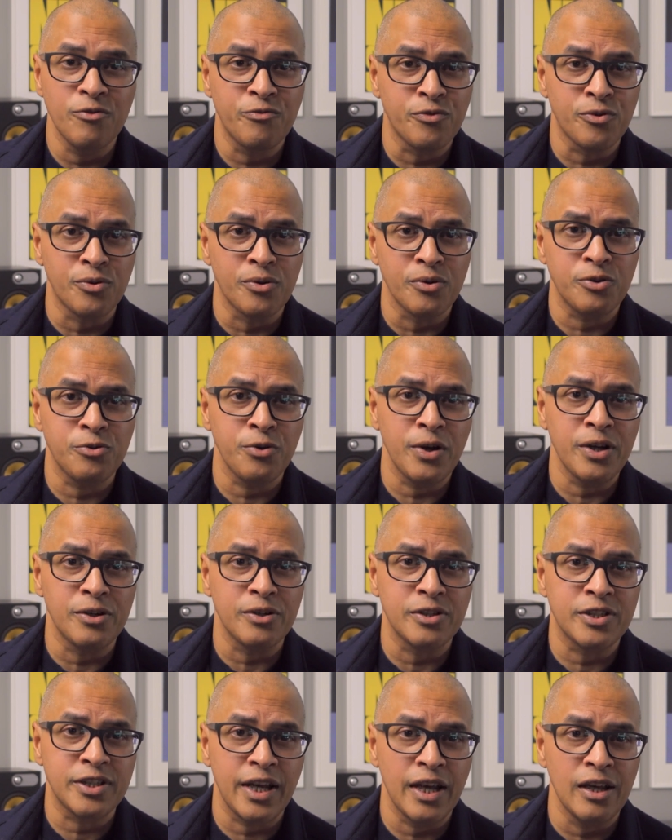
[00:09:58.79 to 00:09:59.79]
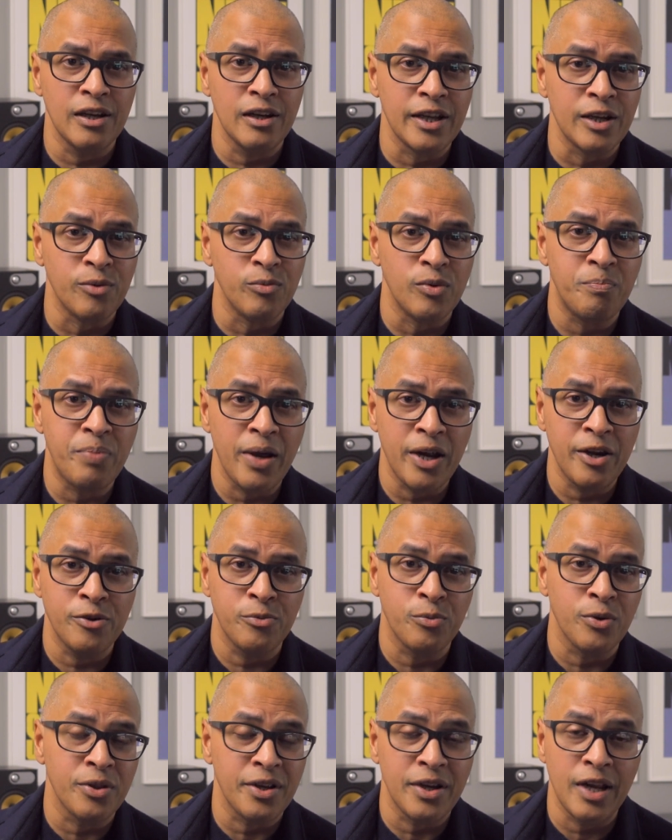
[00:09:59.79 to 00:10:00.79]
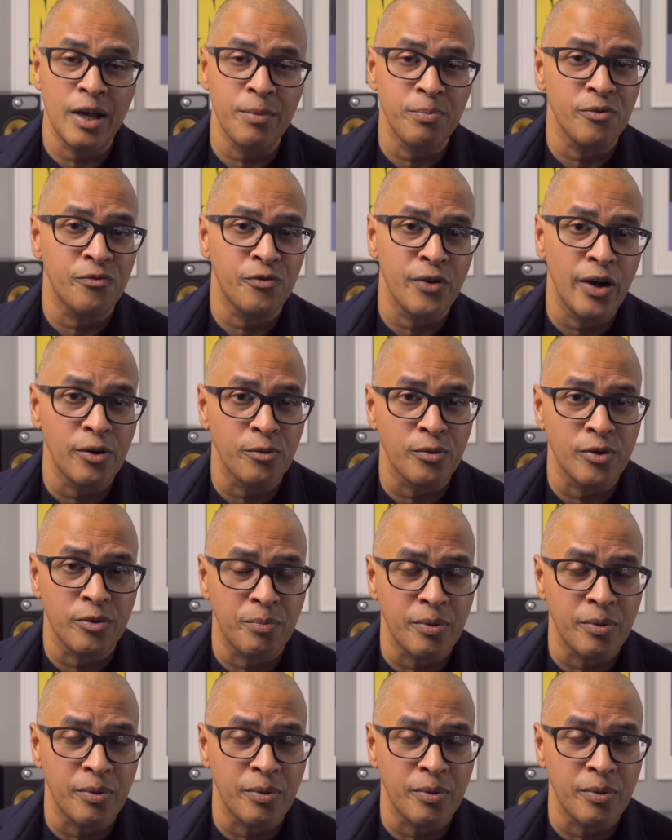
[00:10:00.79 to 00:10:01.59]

for greater scaling when paired with an amplifier with a